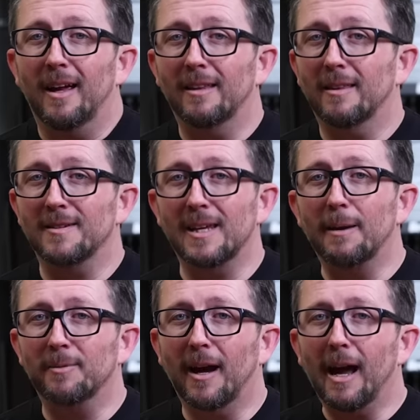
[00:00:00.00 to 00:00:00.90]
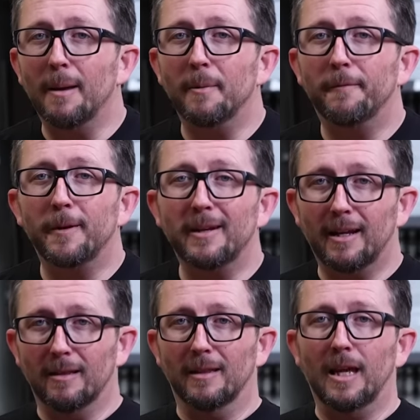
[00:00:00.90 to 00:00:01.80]
at the same time, if you need
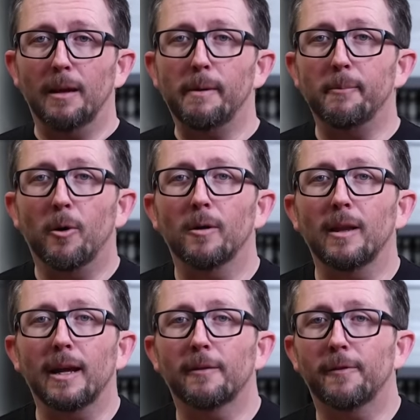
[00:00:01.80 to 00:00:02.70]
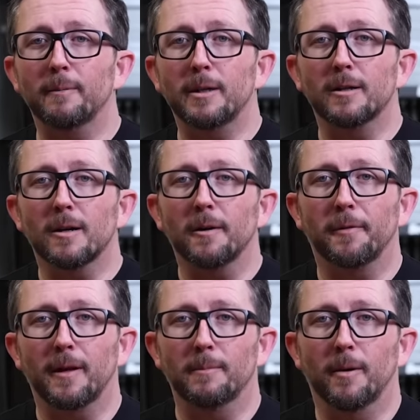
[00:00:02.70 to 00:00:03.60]
a little bit more length from your
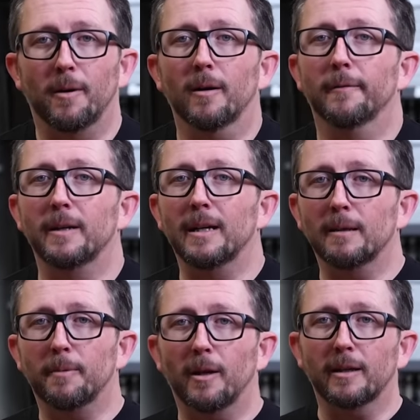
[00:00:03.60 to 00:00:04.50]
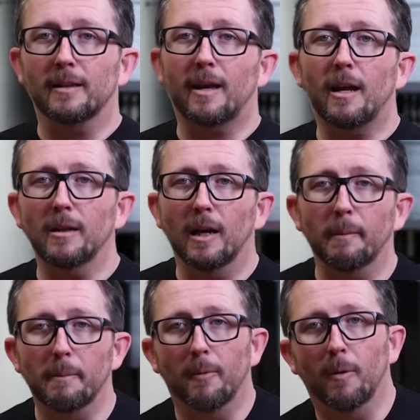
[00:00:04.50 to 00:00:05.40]
urethane ball, if you need the ball to get down a little
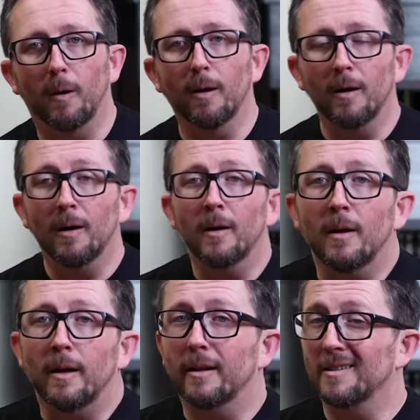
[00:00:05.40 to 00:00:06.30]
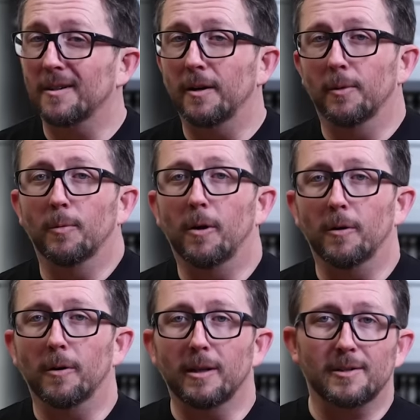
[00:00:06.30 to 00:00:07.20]
bit more, and it's starting to roll
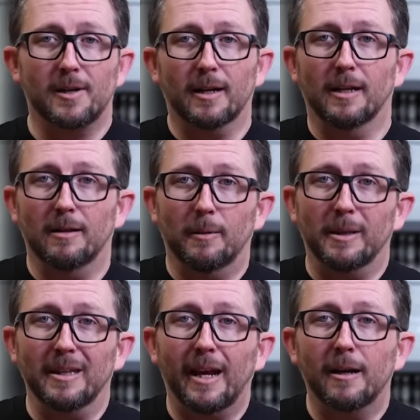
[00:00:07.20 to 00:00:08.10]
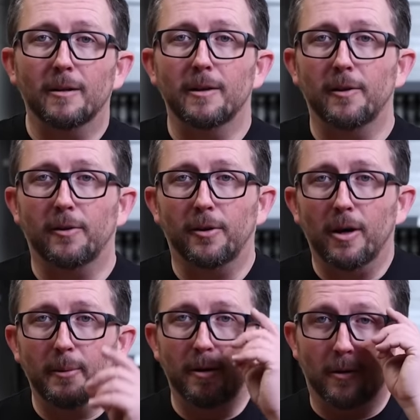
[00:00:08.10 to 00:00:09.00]
early, you're starting to get a little bit later in the
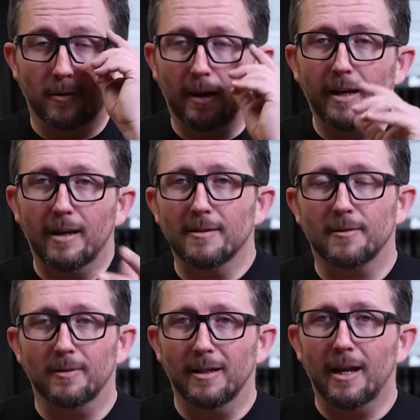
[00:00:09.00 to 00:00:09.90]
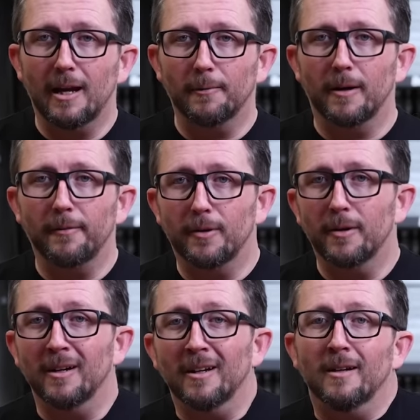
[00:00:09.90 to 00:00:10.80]
tournament or lanes or league or
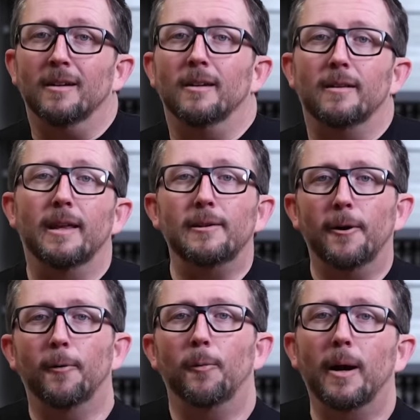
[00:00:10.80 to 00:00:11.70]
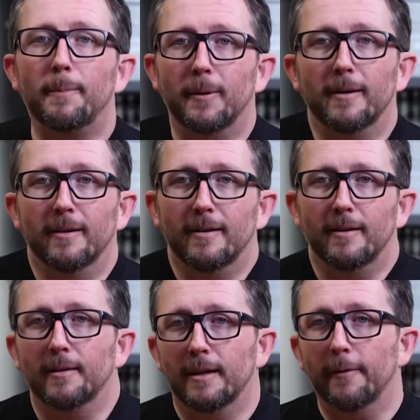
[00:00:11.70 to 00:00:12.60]
whatever, then don't wipe it.
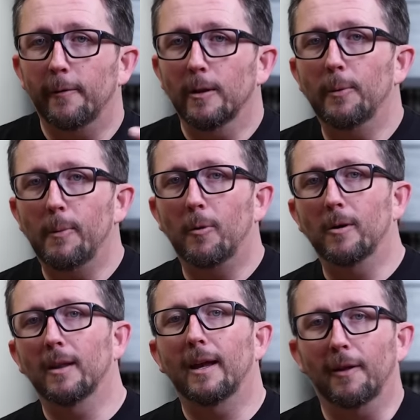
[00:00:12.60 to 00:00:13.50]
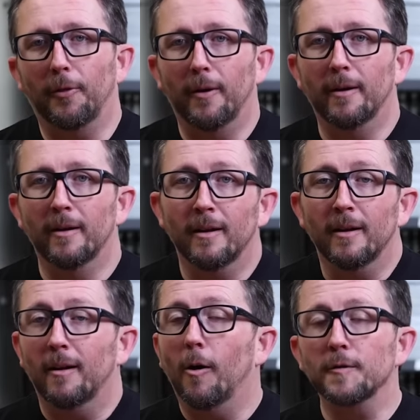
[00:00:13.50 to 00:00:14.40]
Give it a little bit more length.
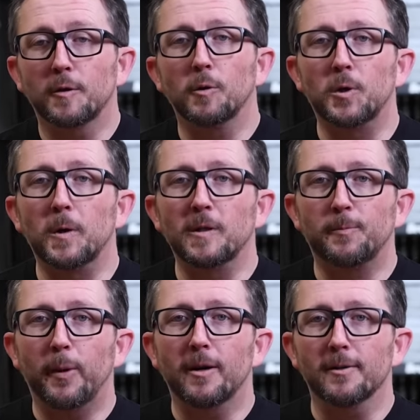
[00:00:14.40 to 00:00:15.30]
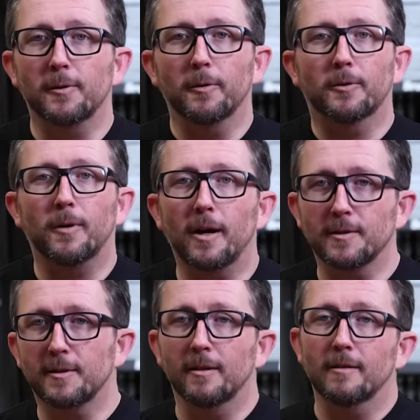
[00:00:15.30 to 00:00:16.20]
Also shooting spares, going
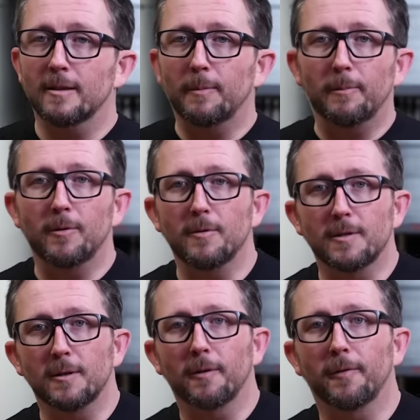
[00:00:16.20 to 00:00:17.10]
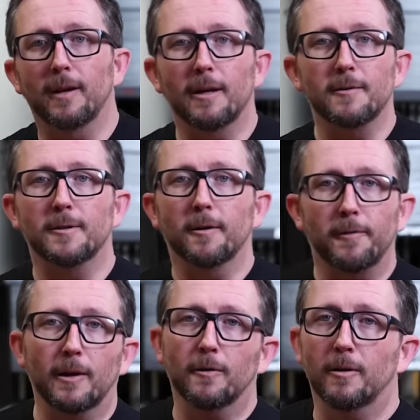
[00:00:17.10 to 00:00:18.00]
cross. Some people use urethane. I use
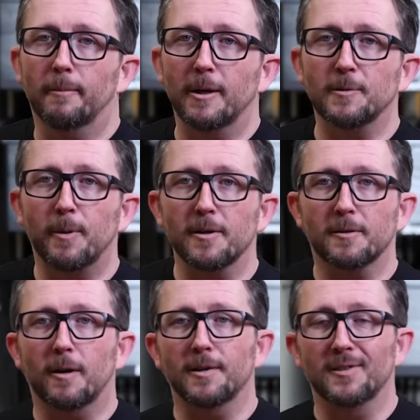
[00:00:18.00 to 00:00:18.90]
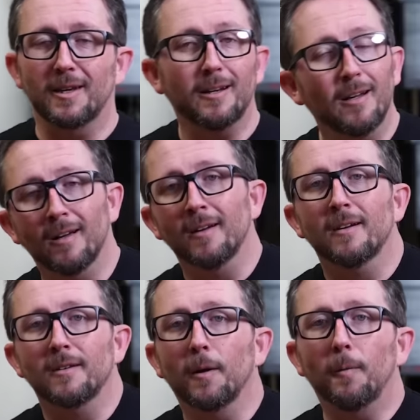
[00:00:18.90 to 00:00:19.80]
urethane going at my spares cross lane.
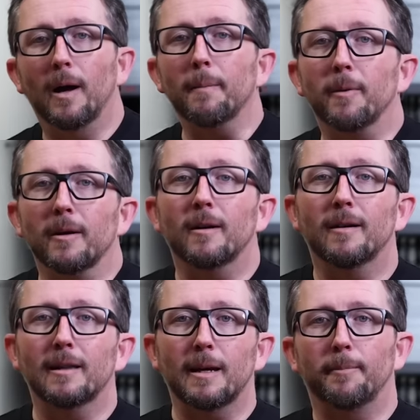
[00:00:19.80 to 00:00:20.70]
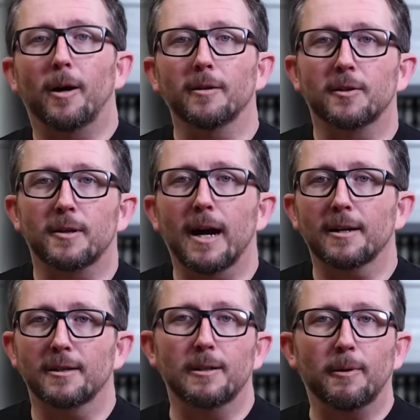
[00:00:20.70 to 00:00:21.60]
Don't wipe it. You don't need that ball to
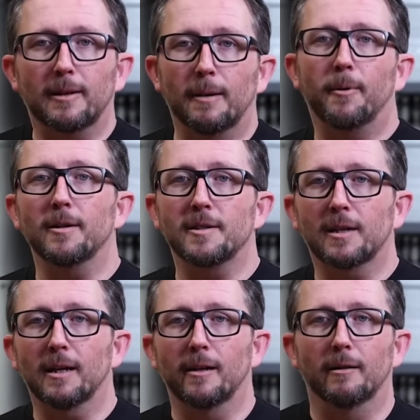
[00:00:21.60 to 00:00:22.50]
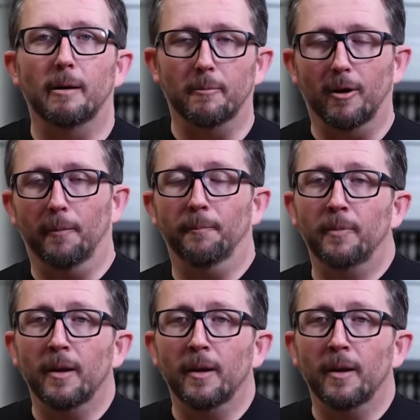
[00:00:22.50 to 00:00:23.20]
traction. You want that ball to skid a little bit more.